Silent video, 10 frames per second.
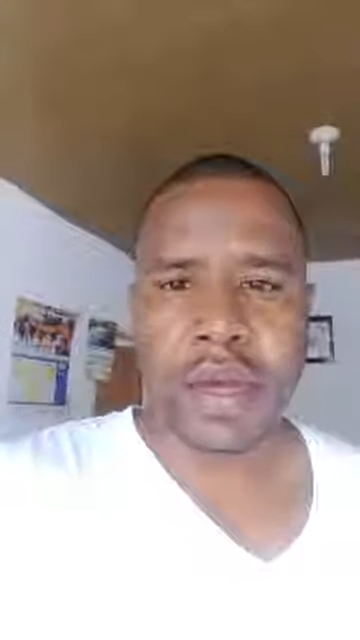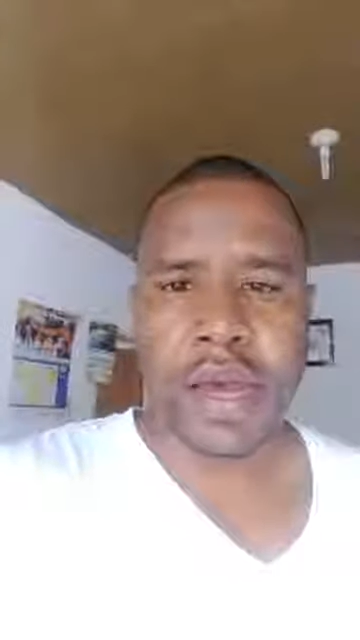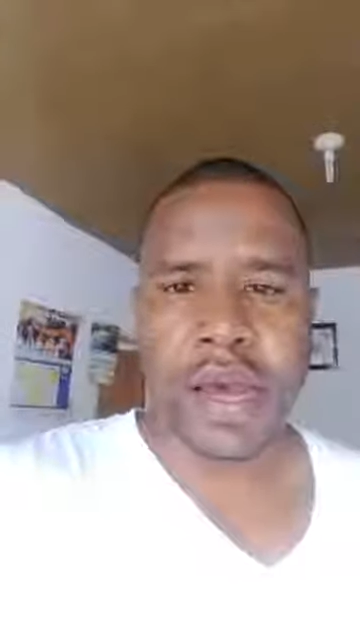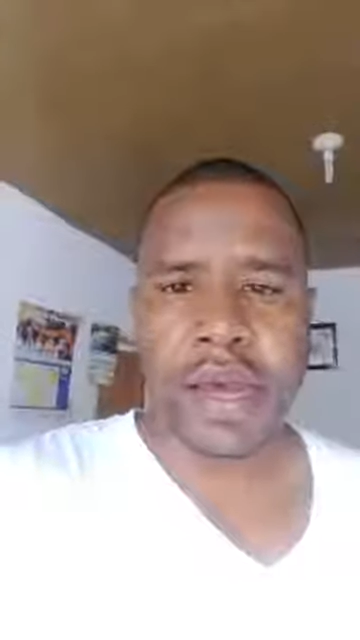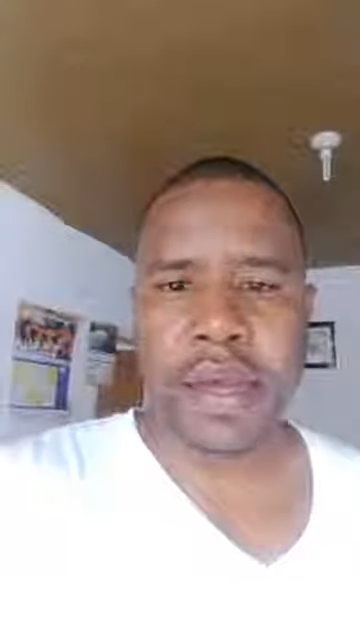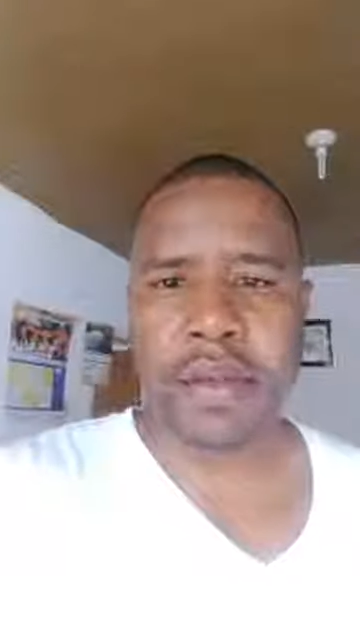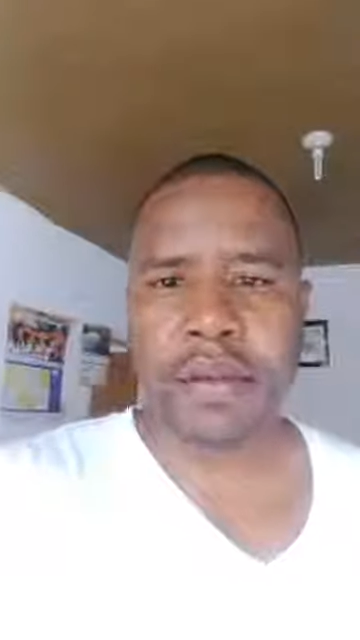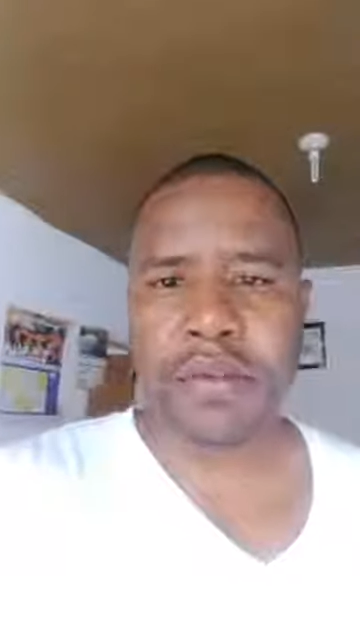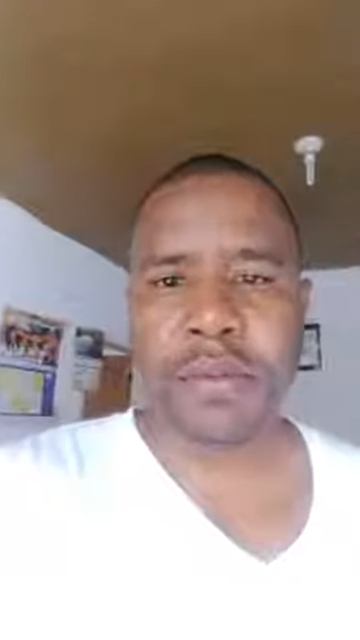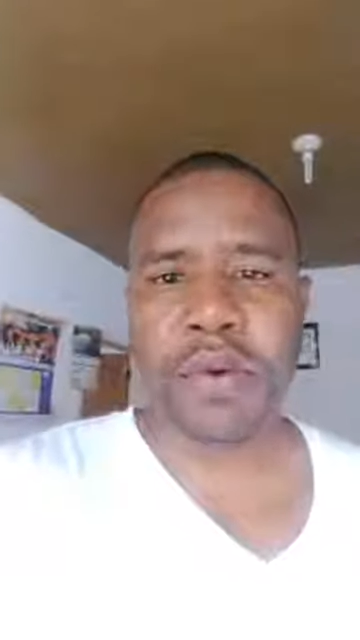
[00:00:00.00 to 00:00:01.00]

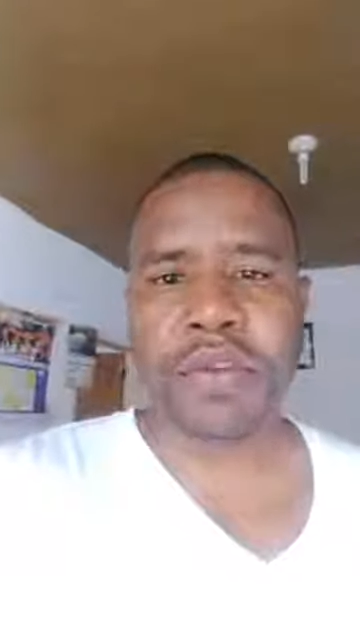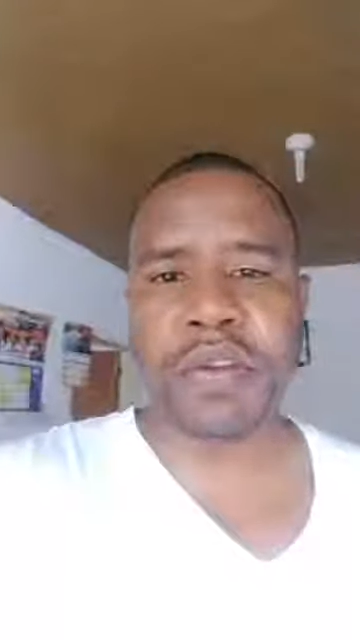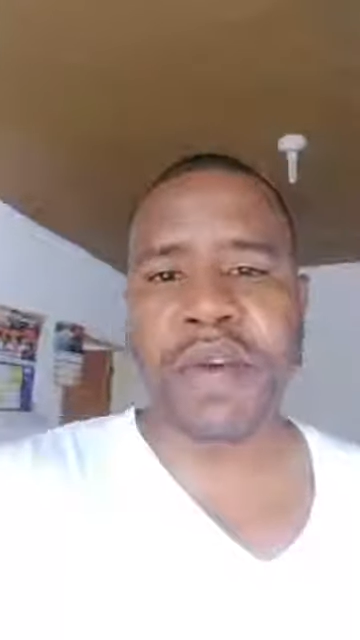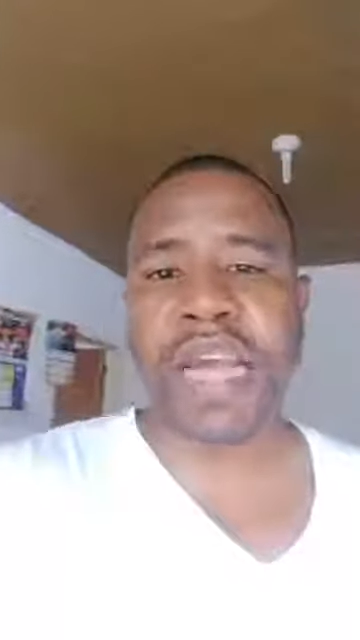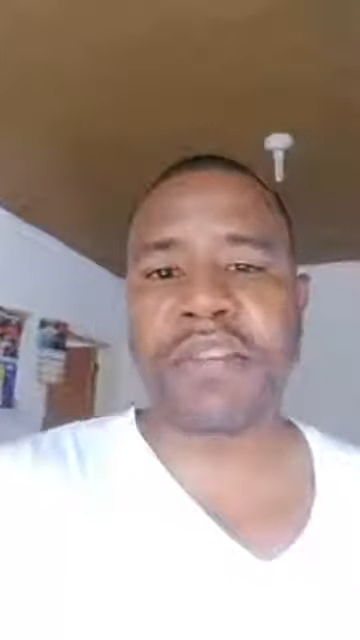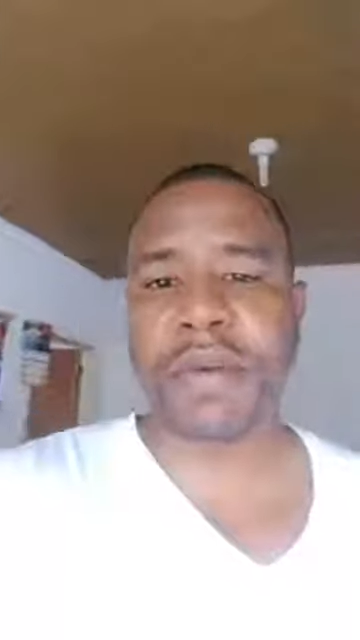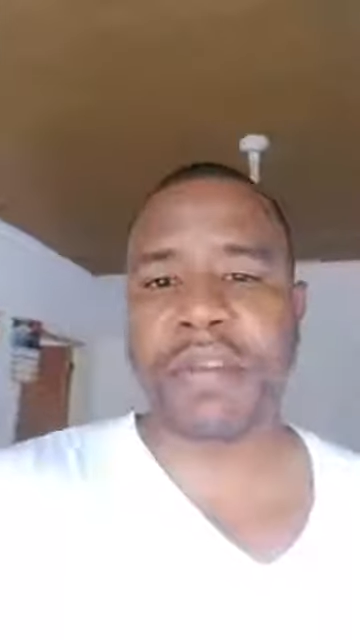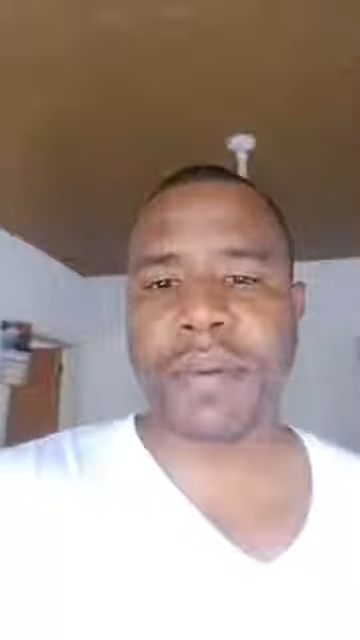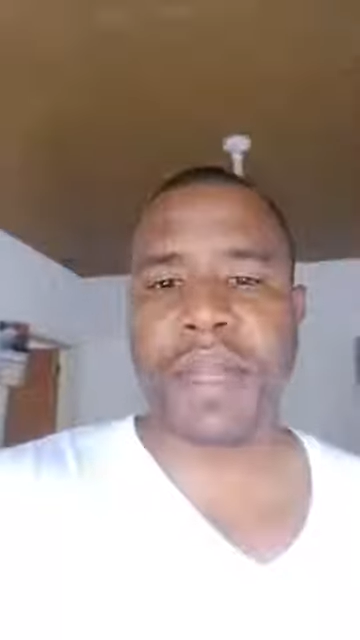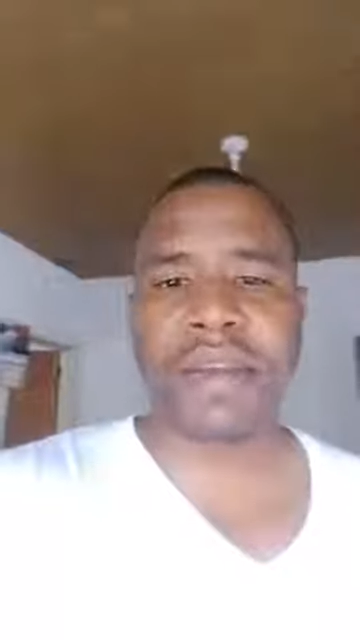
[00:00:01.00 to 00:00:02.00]
I spoke to the vice
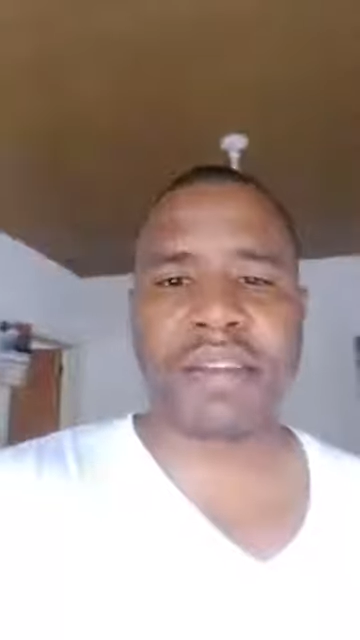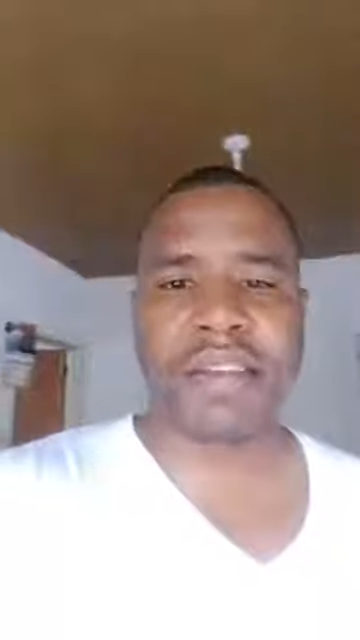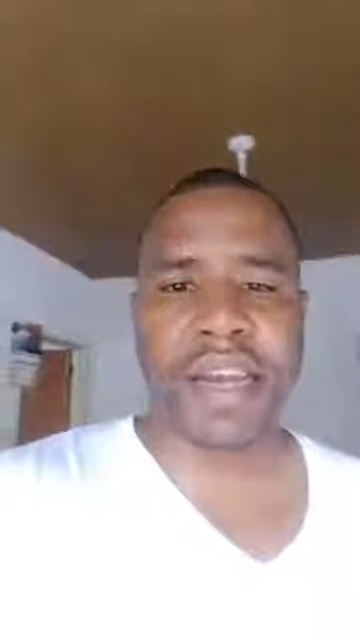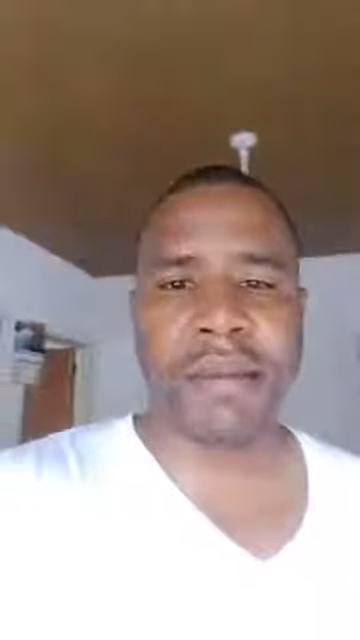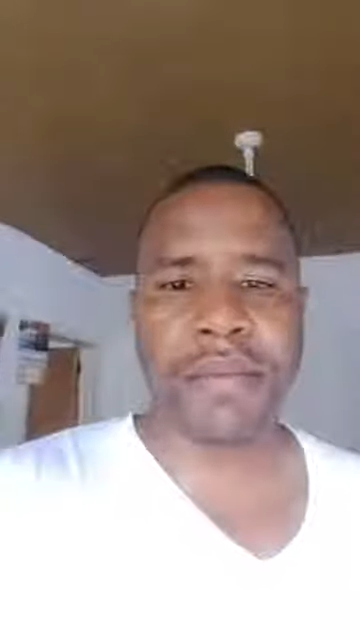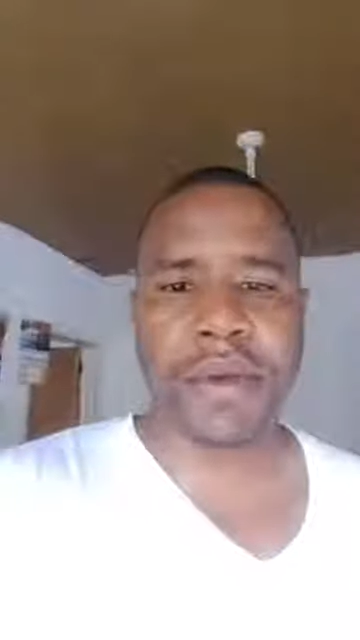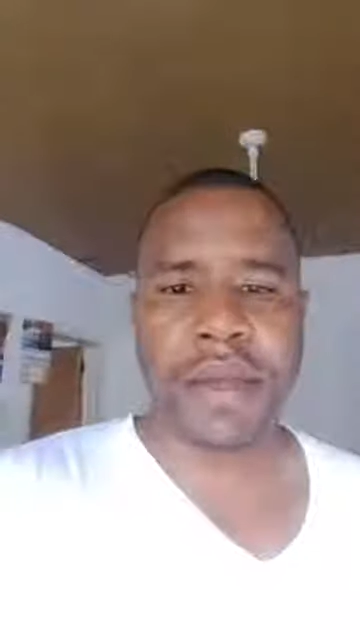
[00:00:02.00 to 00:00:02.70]
principal at the time,